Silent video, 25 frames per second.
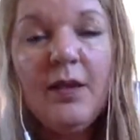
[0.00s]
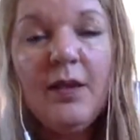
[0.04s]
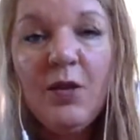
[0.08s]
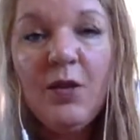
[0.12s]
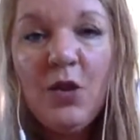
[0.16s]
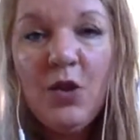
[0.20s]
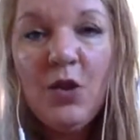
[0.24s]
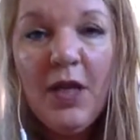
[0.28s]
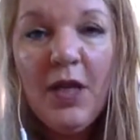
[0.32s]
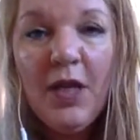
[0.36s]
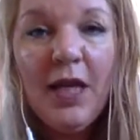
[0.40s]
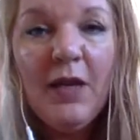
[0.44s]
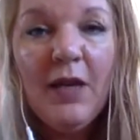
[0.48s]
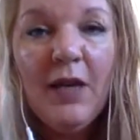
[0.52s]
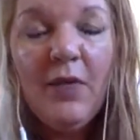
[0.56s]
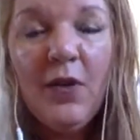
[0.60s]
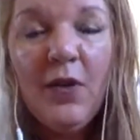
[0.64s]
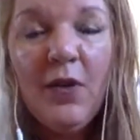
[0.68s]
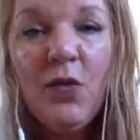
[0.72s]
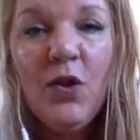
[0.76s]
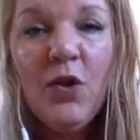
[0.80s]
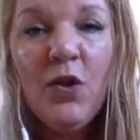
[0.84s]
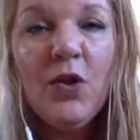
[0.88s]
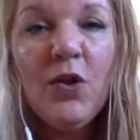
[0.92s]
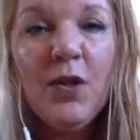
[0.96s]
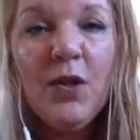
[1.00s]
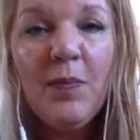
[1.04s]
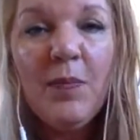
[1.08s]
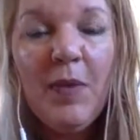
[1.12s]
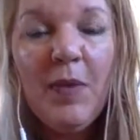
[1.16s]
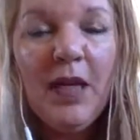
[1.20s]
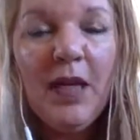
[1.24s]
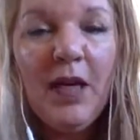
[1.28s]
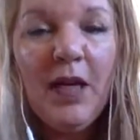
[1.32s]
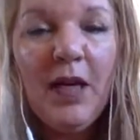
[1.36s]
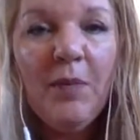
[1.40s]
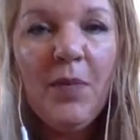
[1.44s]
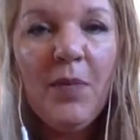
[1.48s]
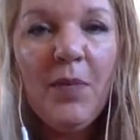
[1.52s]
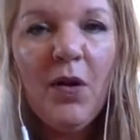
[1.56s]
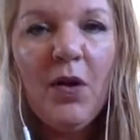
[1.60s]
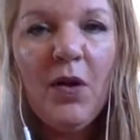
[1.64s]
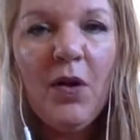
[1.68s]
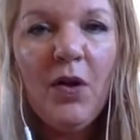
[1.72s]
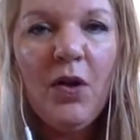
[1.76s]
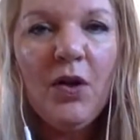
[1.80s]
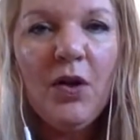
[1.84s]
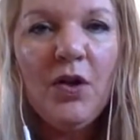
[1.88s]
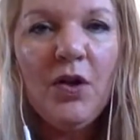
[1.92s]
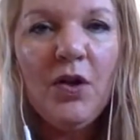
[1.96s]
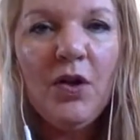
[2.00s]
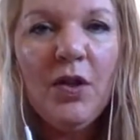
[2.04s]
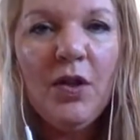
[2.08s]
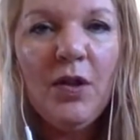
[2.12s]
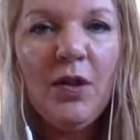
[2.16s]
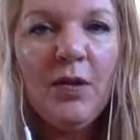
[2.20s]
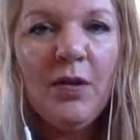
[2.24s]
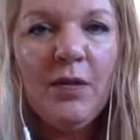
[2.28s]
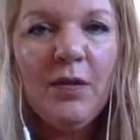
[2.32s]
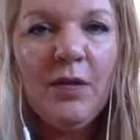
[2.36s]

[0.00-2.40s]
today we're going to speak about